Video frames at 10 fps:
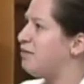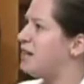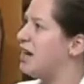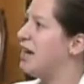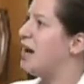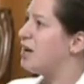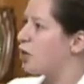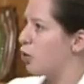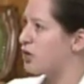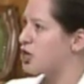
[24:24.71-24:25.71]
by
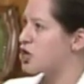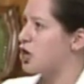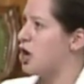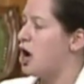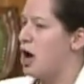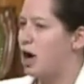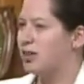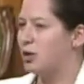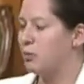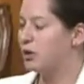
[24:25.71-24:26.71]
qualified medical
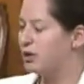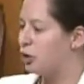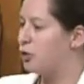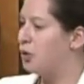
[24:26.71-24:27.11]
personnel